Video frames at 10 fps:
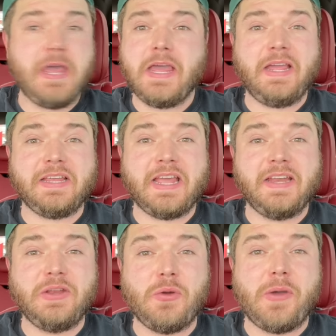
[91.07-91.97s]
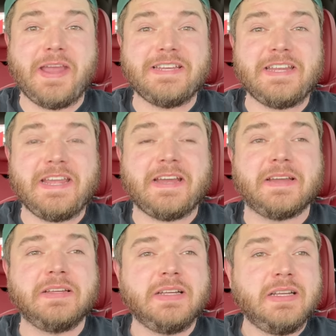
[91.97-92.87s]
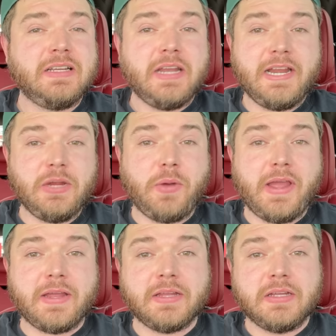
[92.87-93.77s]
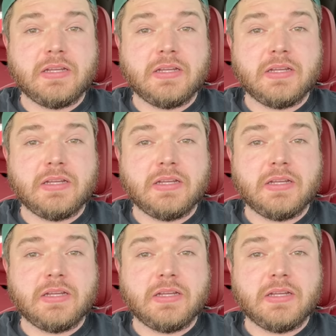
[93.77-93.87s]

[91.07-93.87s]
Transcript: I got no idea. Anyway,